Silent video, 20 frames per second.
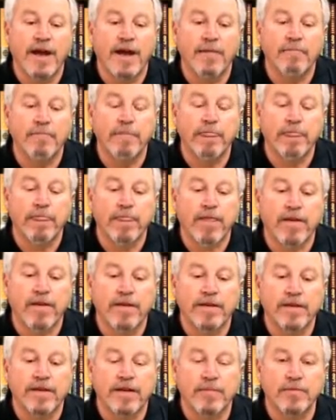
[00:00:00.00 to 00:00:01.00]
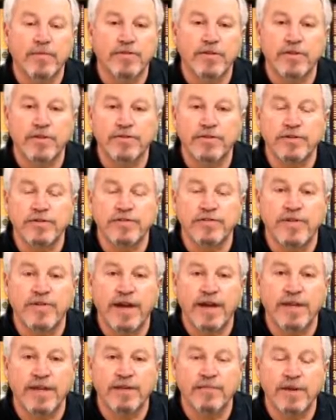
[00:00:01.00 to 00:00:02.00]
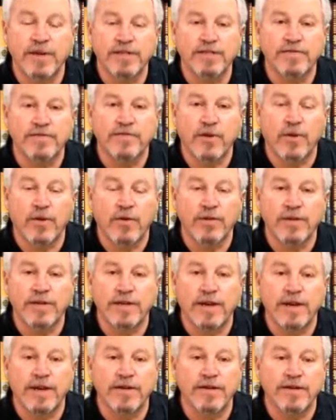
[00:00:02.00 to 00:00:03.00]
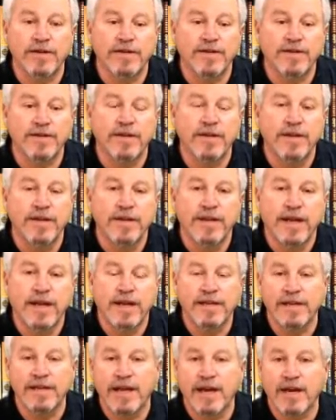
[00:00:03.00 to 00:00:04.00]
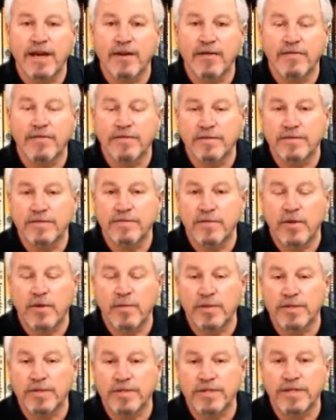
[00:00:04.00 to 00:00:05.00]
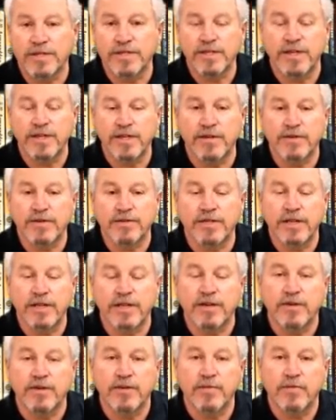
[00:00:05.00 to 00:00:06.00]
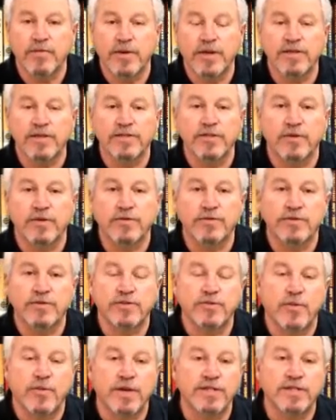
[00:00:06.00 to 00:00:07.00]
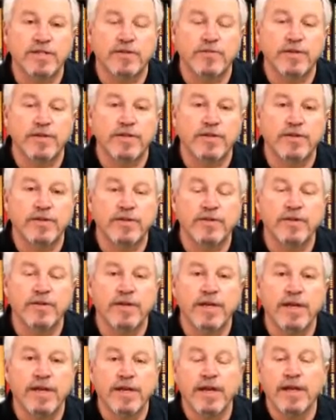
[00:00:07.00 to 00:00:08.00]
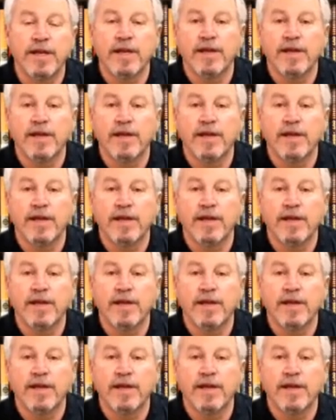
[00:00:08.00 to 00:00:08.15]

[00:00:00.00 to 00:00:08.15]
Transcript: A couple soldiers find a bunch of gold and art, and now, almost 60 years later, one of the soldiers wants to return